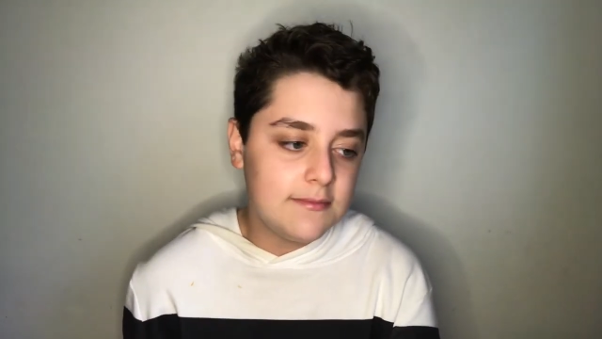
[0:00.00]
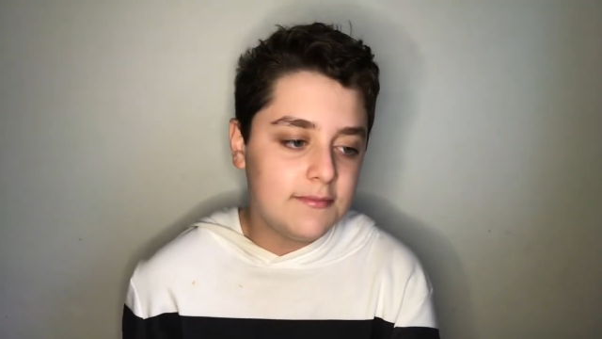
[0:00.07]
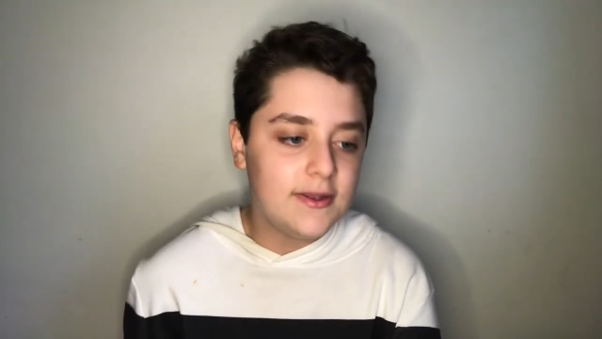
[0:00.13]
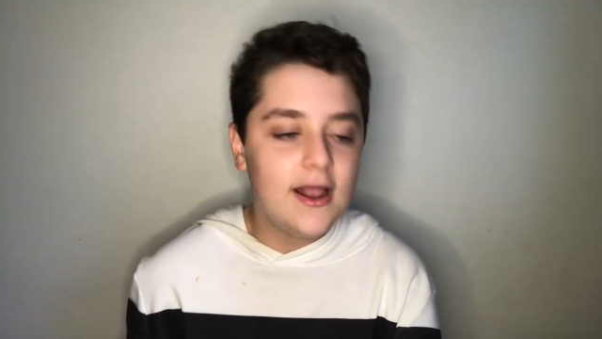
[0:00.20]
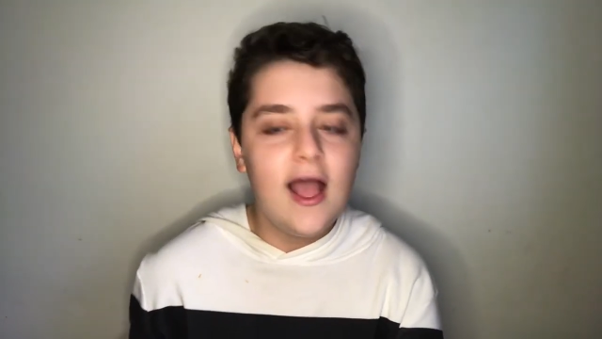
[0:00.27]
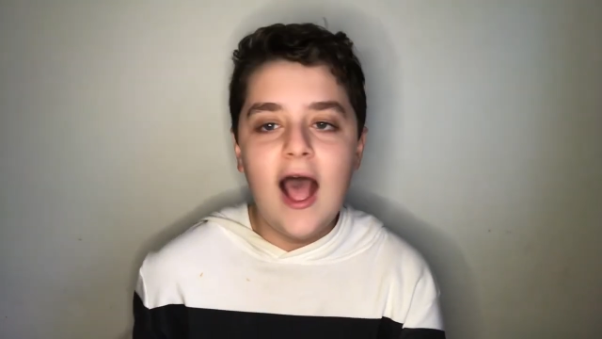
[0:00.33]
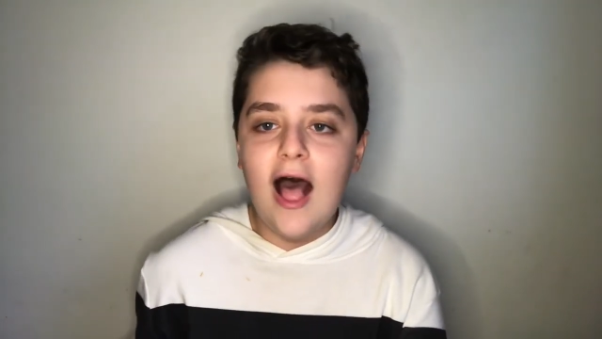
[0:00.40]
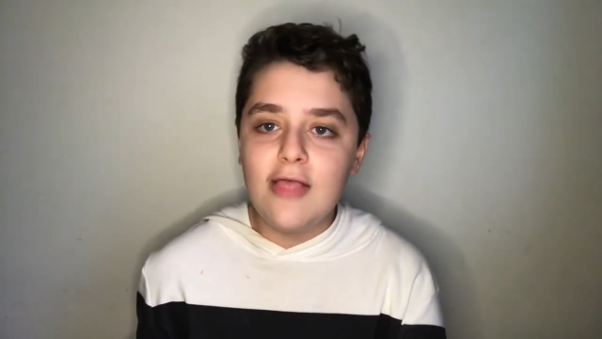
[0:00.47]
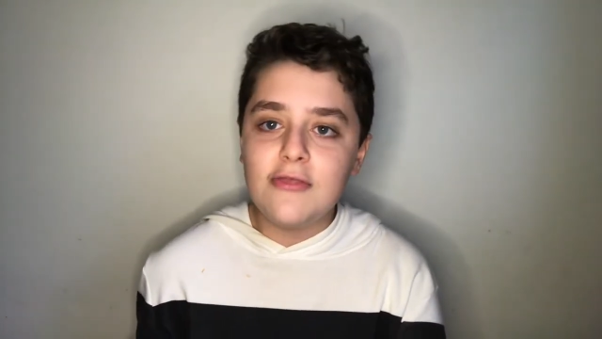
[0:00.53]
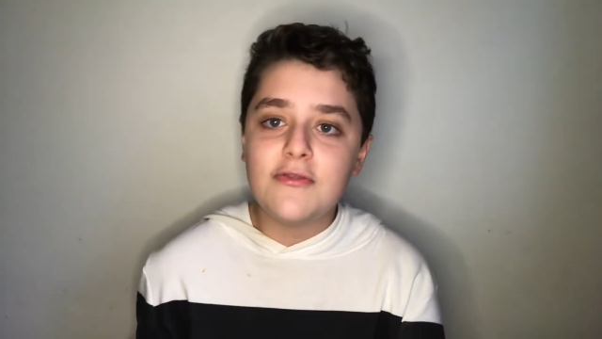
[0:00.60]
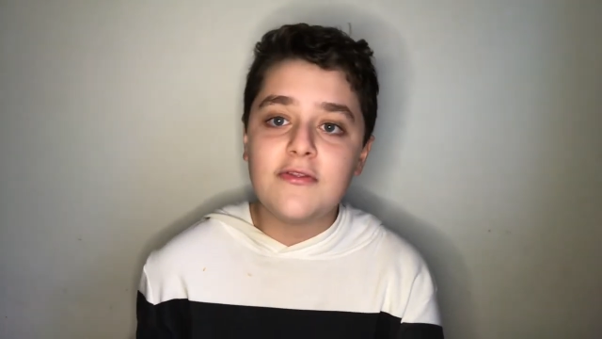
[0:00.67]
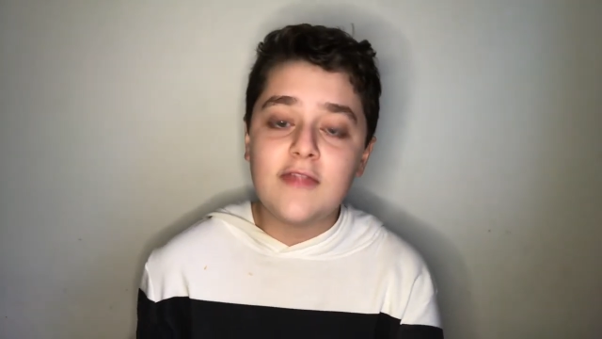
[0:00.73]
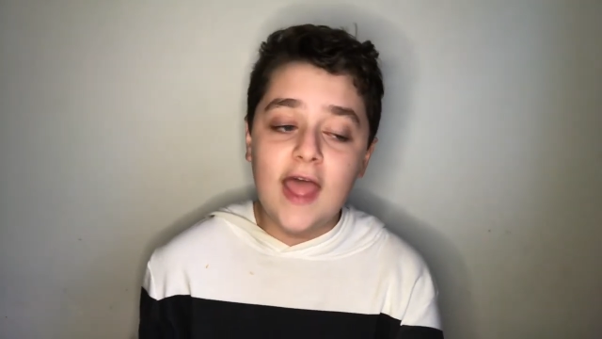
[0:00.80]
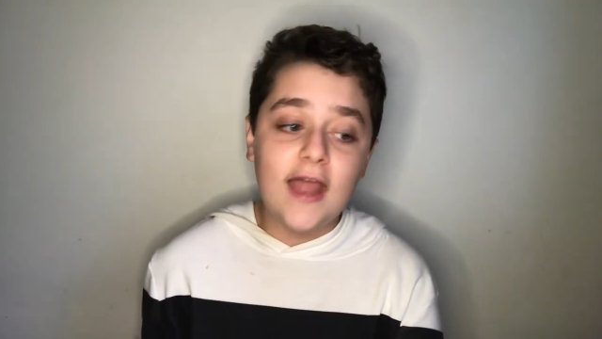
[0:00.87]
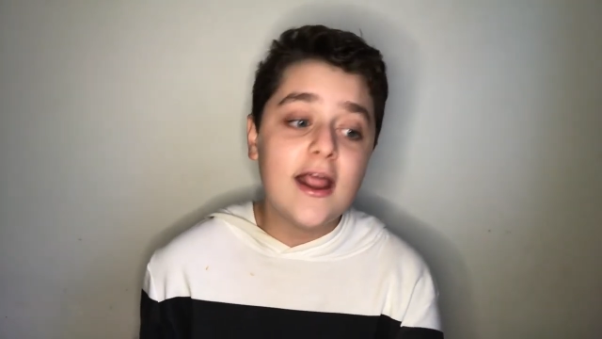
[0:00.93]
But other
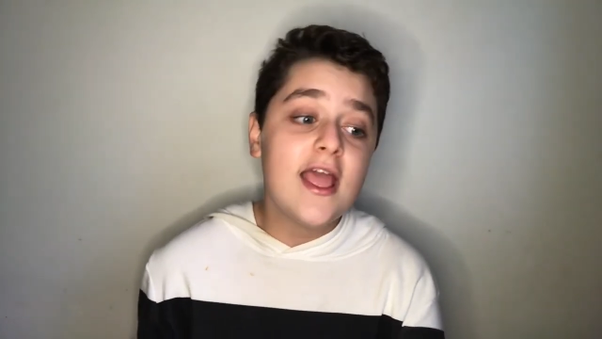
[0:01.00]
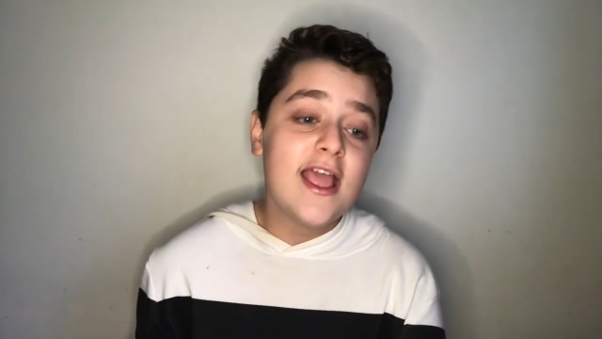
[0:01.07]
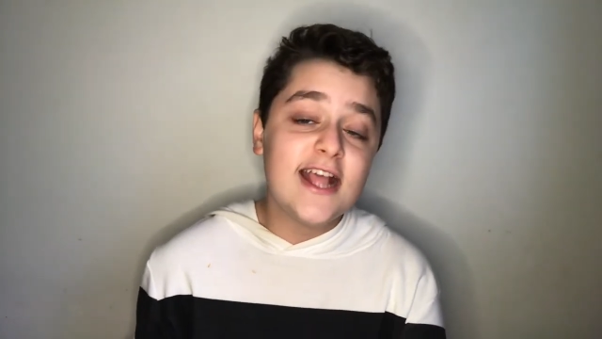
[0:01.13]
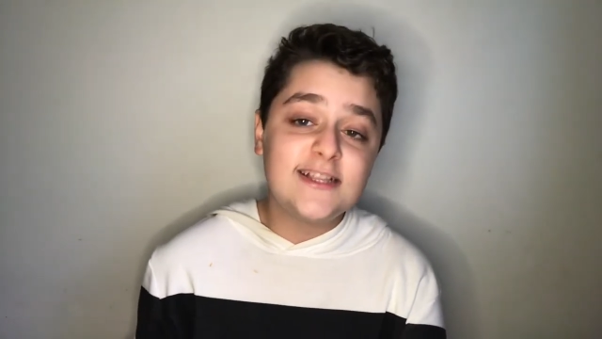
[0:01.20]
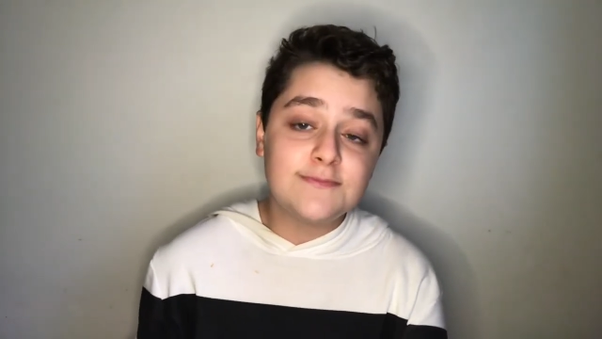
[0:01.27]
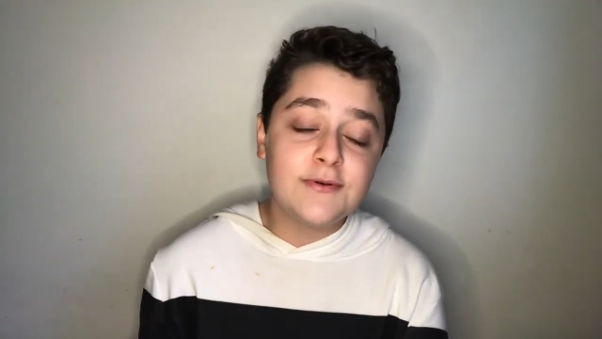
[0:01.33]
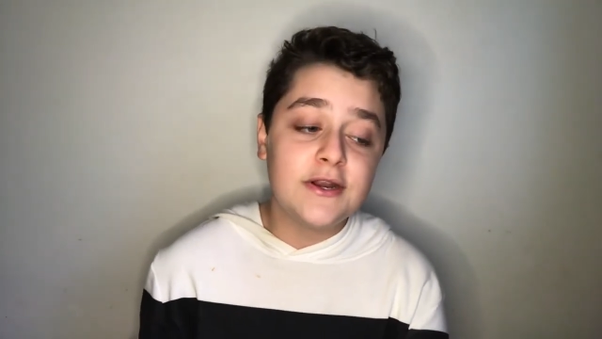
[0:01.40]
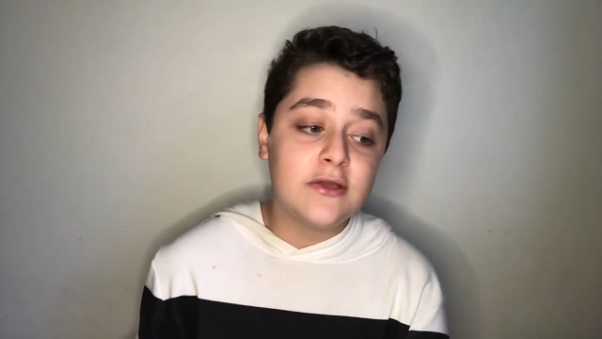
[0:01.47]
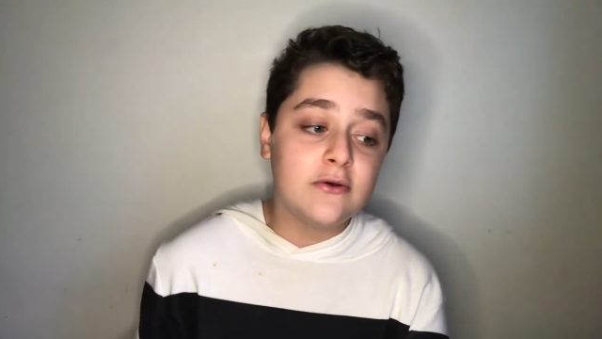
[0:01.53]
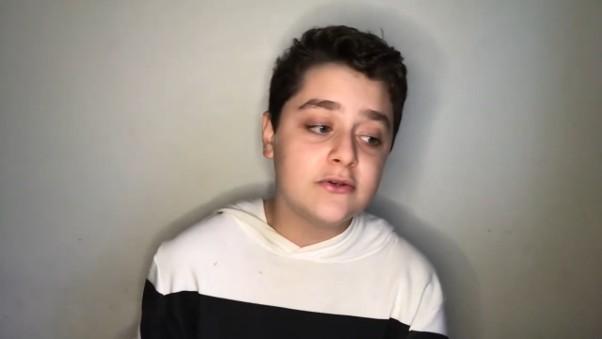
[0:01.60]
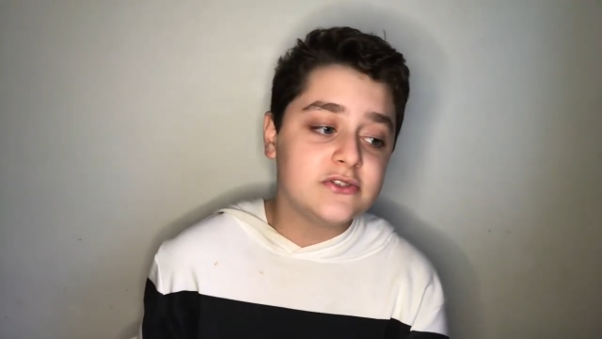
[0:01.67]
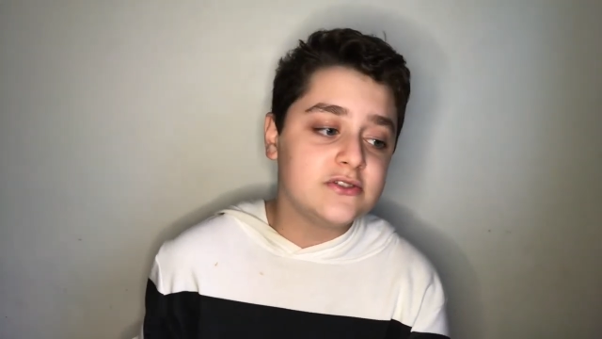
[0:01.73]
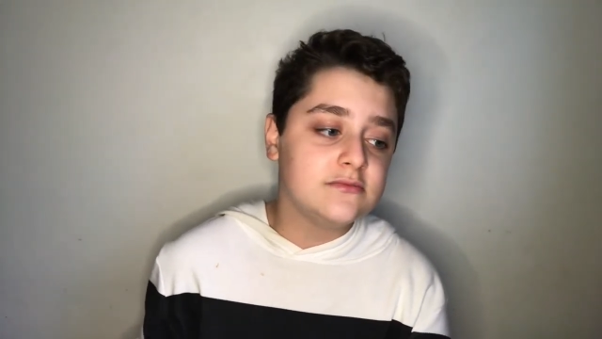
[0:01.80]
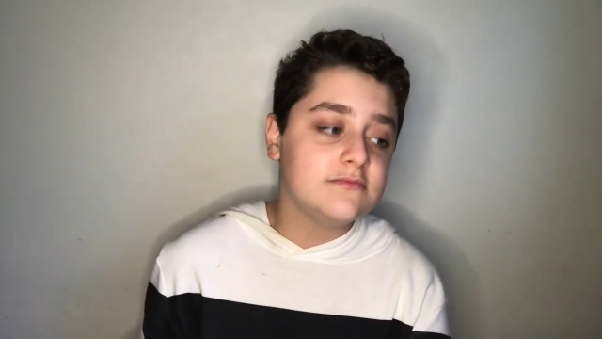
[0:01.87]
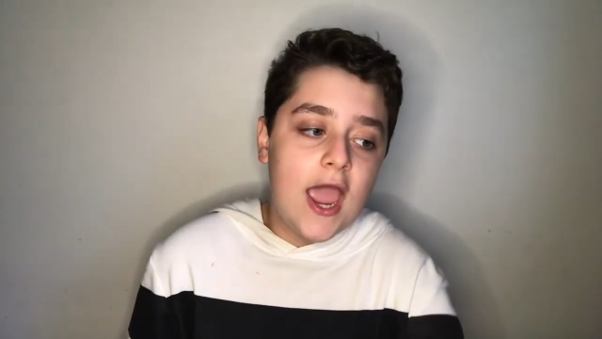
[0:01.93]
than that, it's pretty
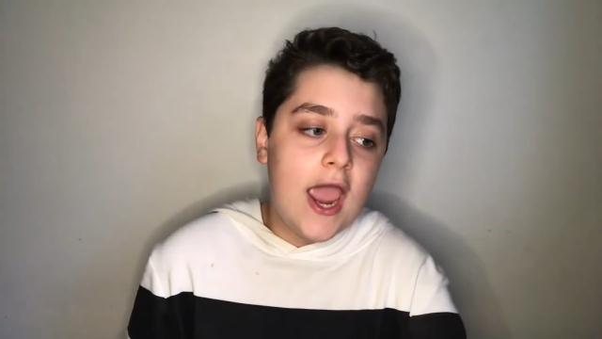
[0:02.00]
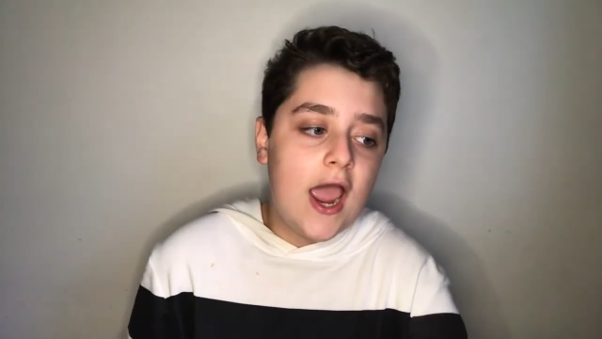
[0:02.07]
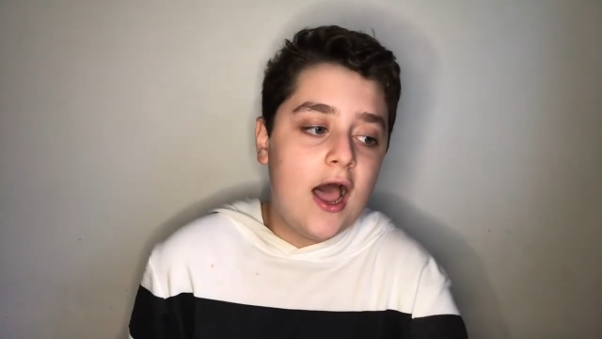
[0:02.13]
awesome.